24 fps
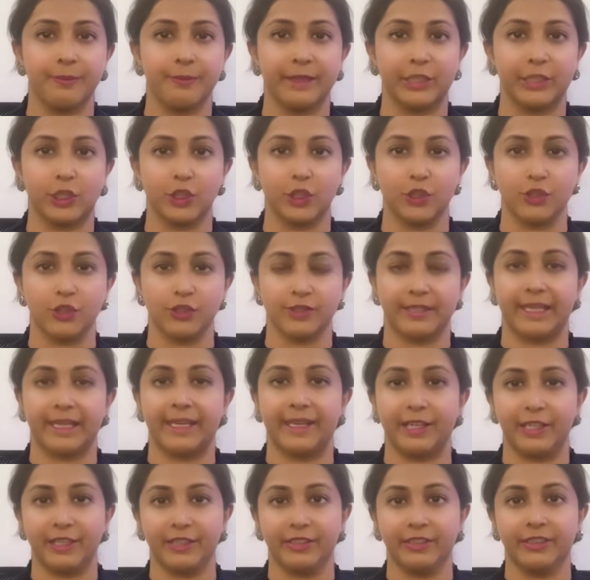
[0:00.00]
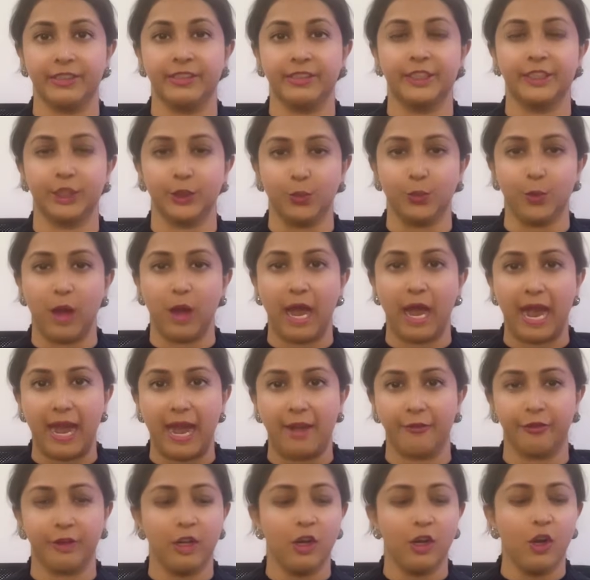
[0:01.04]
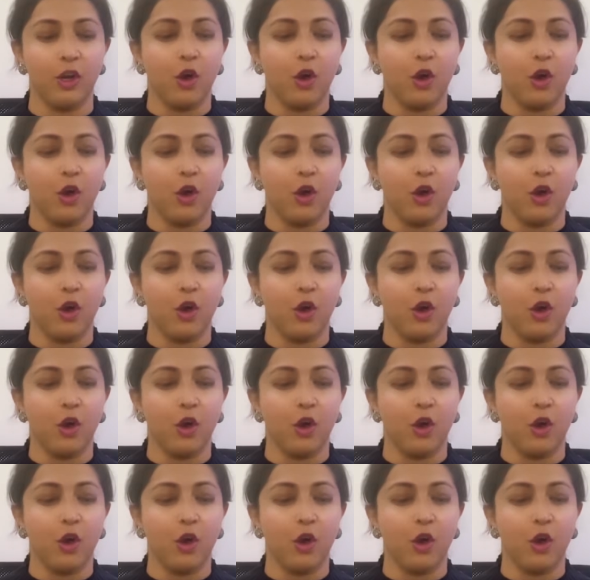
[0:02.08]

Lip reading: because there you have